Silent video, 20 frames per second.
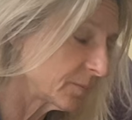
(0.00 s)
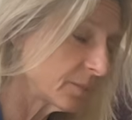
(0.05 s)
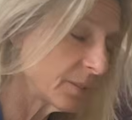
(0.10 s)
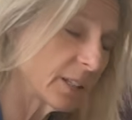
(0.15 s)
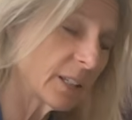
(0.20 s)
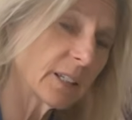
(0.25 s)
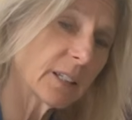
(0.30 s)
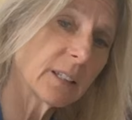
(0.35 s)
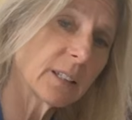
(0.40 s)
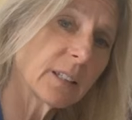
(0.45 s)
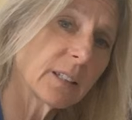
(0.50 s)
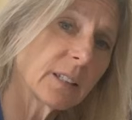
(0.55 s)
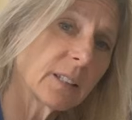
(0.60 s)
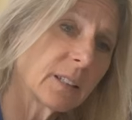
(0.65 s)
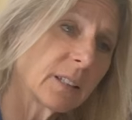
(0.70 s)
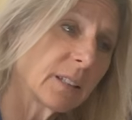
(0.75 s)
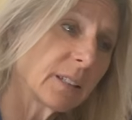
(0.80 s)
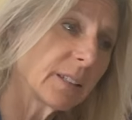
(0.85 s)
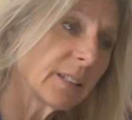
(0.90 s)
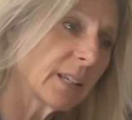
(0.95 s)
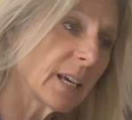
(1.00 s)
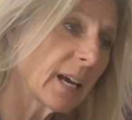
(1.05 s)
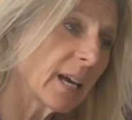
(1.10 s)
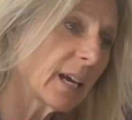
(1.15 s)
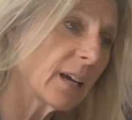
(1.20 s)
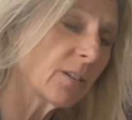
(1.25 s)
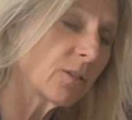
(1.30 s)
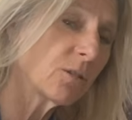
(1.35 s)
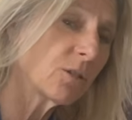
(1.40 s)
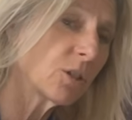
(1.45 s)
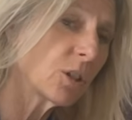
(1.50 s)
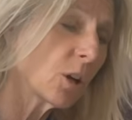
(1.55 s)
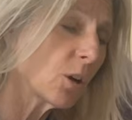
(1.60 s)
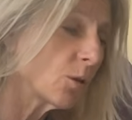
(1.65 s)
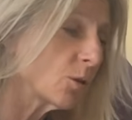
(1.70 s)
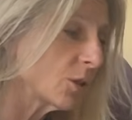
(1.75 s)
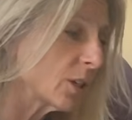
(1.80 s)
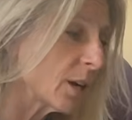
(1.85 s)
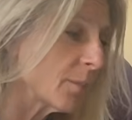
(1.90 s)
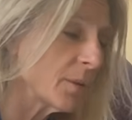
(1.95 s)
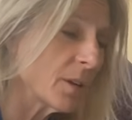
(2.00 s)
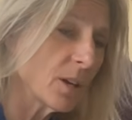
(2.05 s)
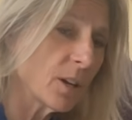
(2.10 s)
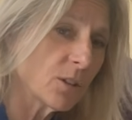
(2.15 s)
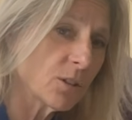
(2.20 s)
Heel down, toes up.